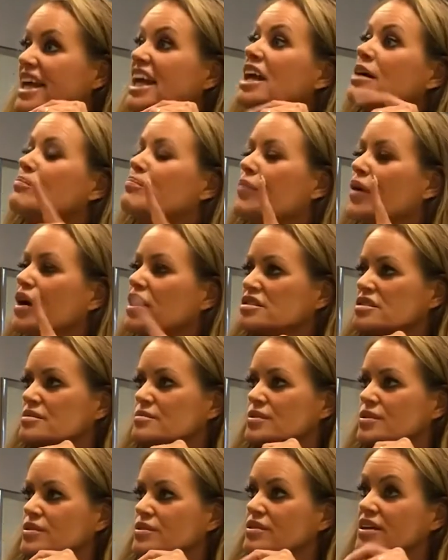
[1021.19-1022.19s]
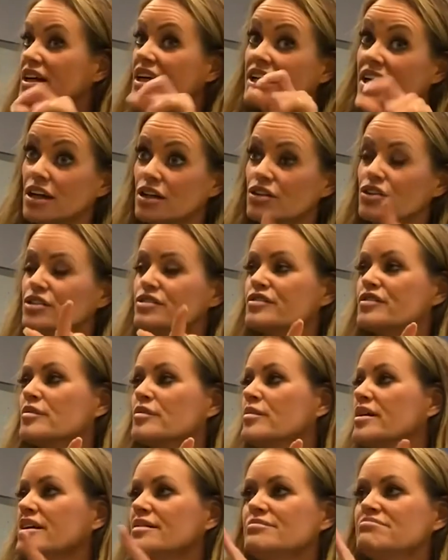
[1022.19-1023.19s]
Impossible. And I learned
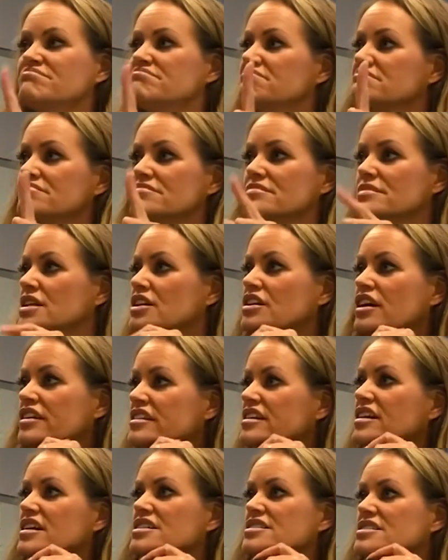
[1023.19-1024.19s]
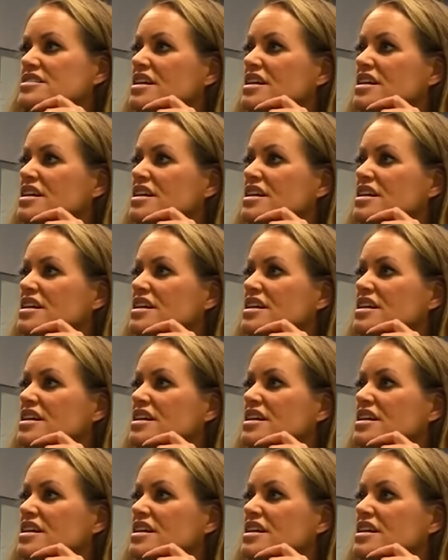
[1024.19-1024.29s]
from him, nothing is